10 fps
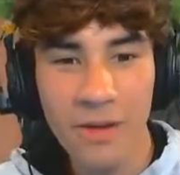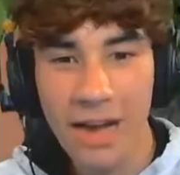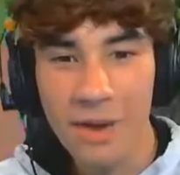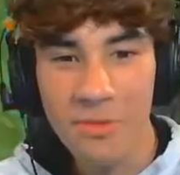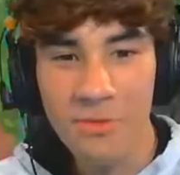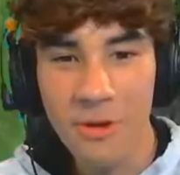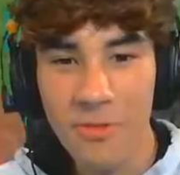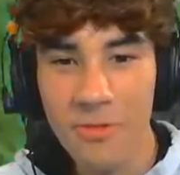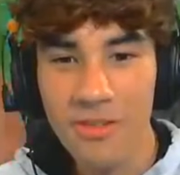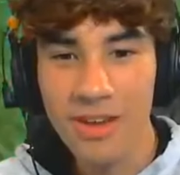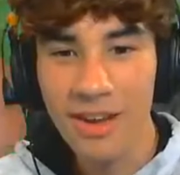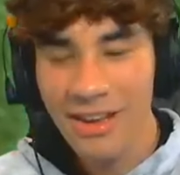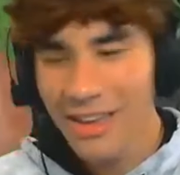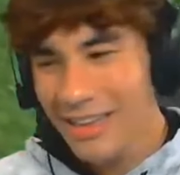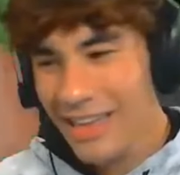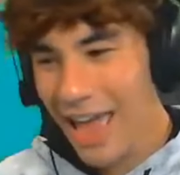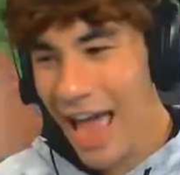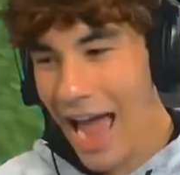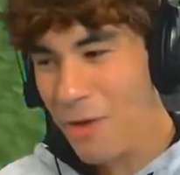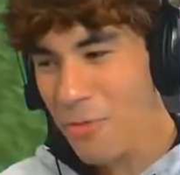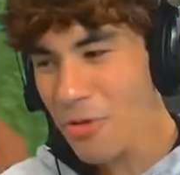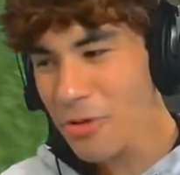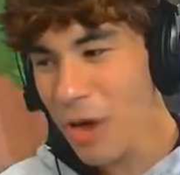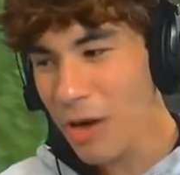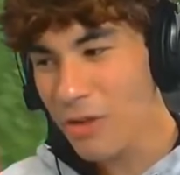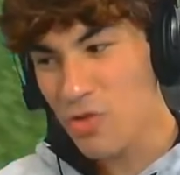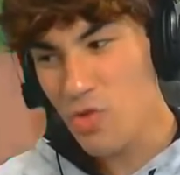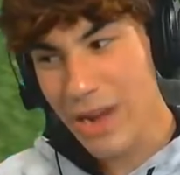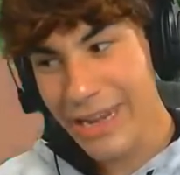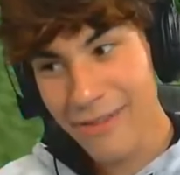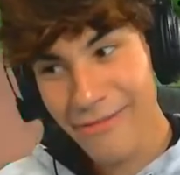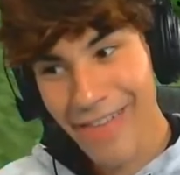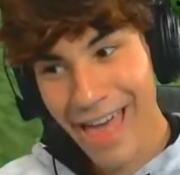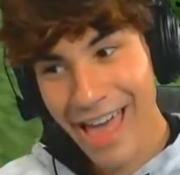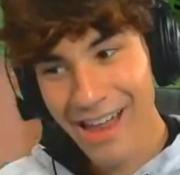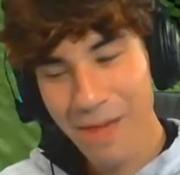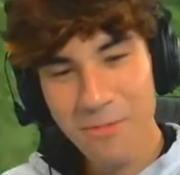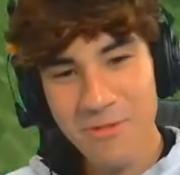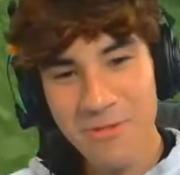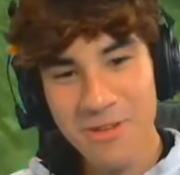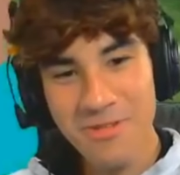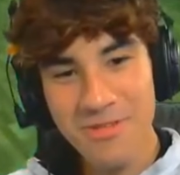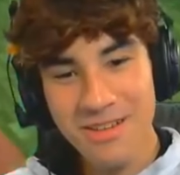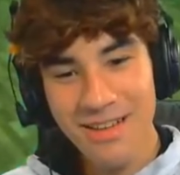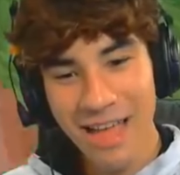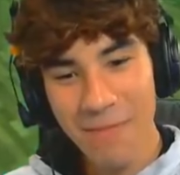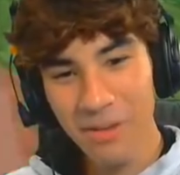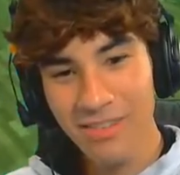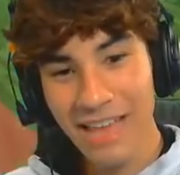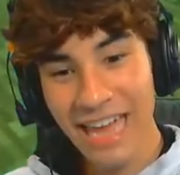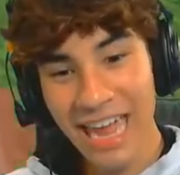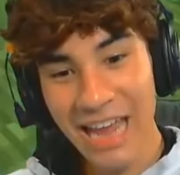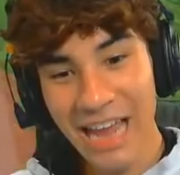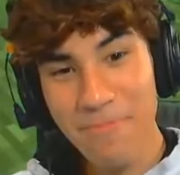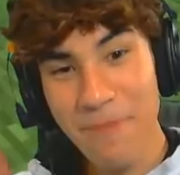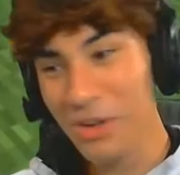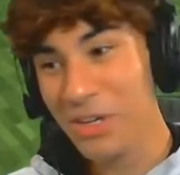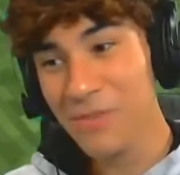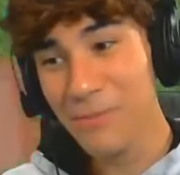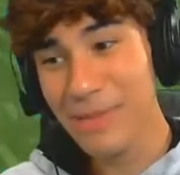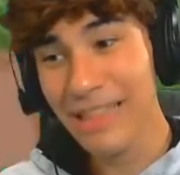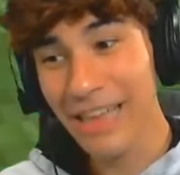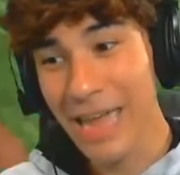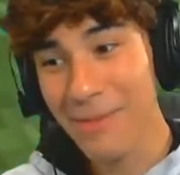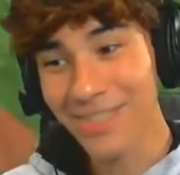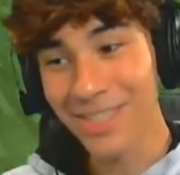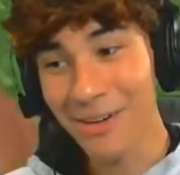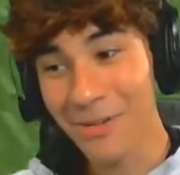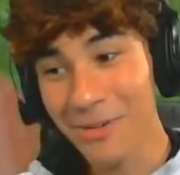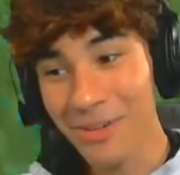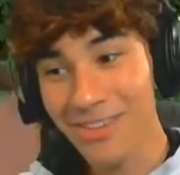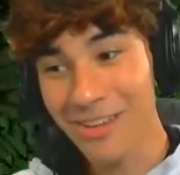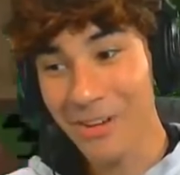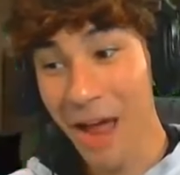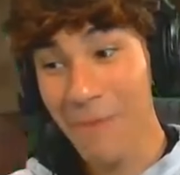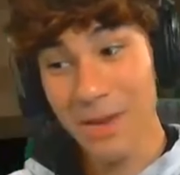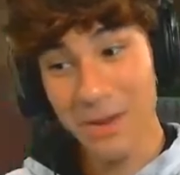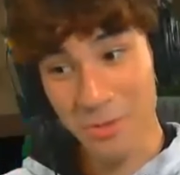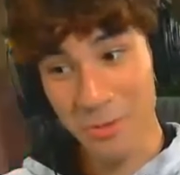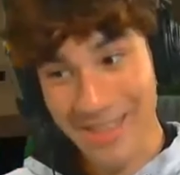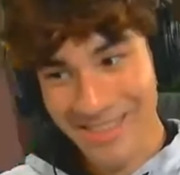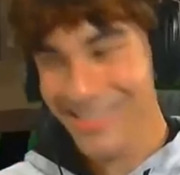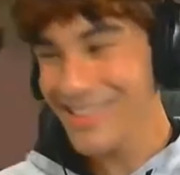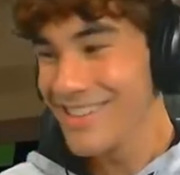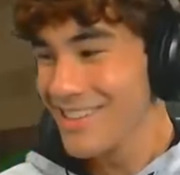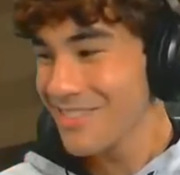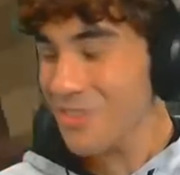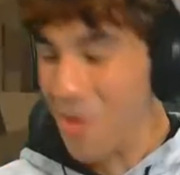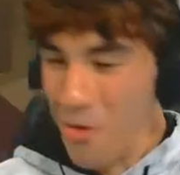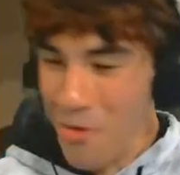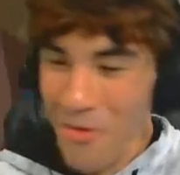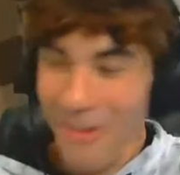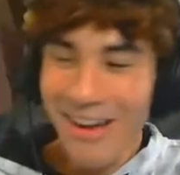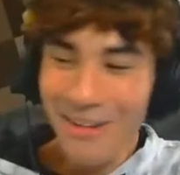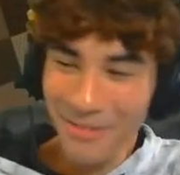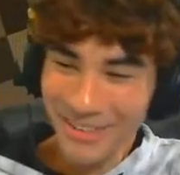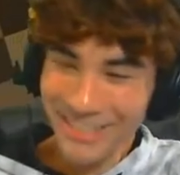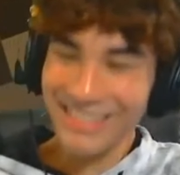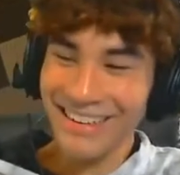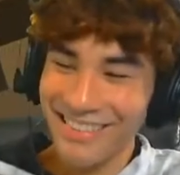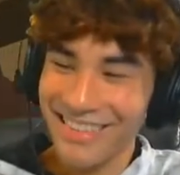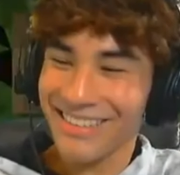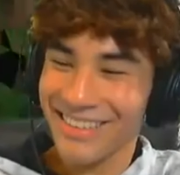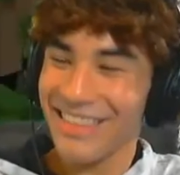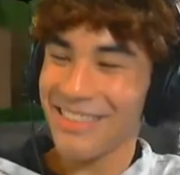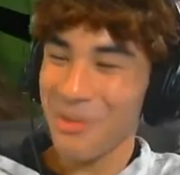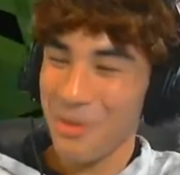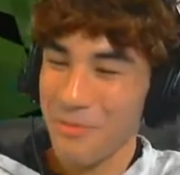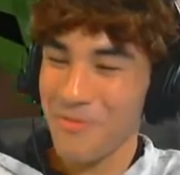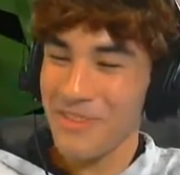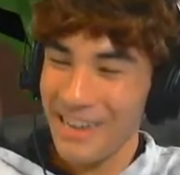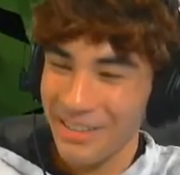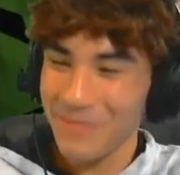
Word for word: items fall from the sky. Yeah, I don't really know how to do any of that. I'm gonna be real, and plus I can I can barely even beat the game in general, considering I beat it twice. So we're just gonna stick to the normal vanilla